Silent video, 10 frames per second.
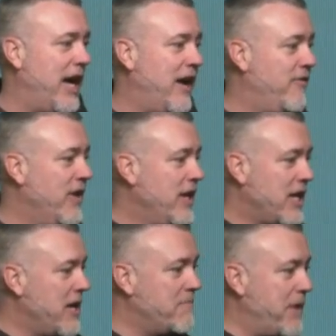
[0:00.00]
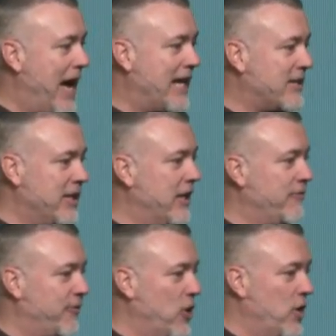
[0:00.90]
to have impact and
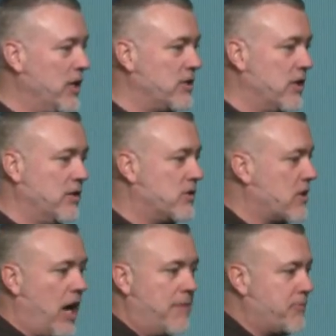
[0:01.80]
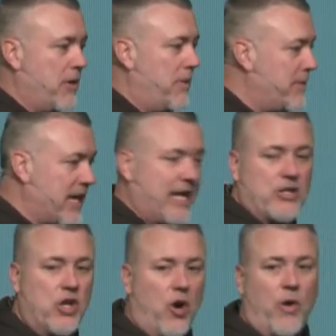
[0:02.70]
influence. And Scott probably had
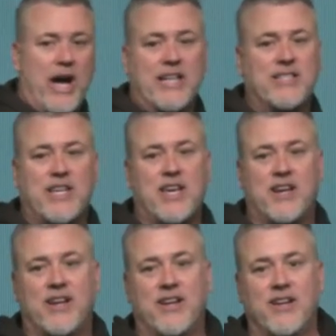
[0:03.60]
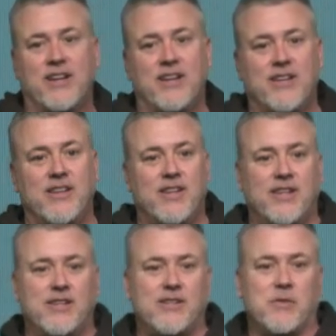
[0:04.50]
no idea.
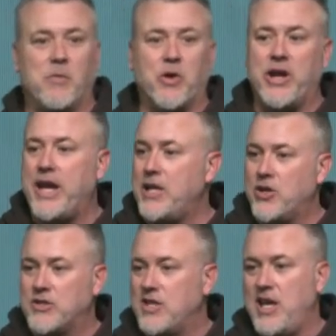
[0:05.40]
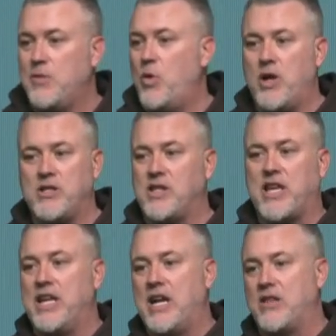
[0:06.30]
When we're 8 or 10 wanting to
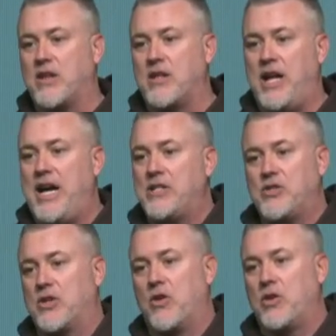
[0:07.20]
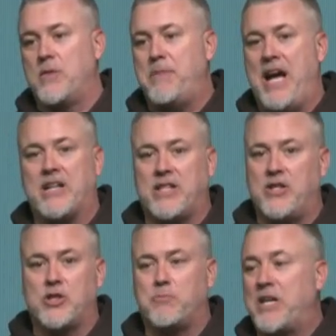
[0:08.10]
get out of the class to go to the back, they
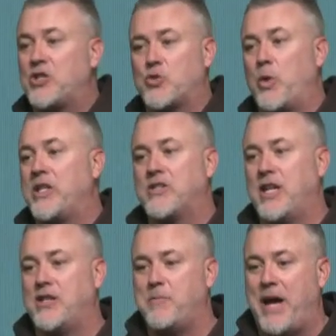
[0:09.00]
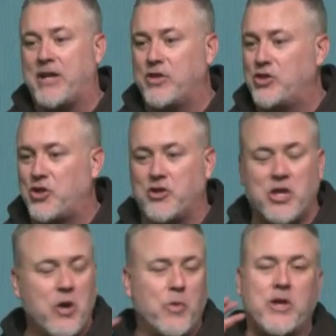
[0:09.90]
had this big swing set in the back of the church.
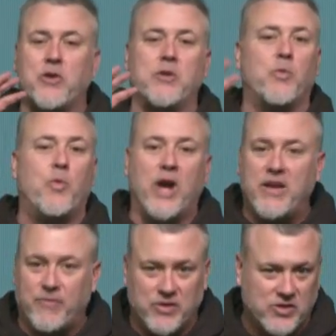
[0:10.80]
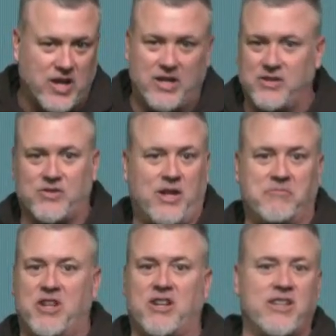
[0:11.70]
We couldn't wait for Scott to
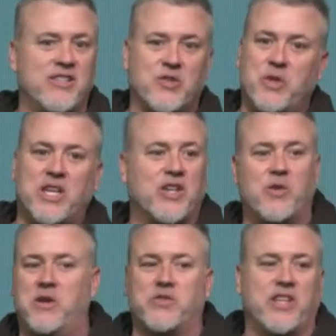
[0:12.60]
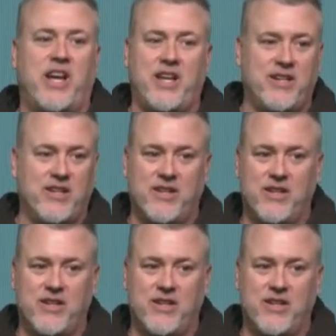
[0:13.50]
stop talking so we could go outside.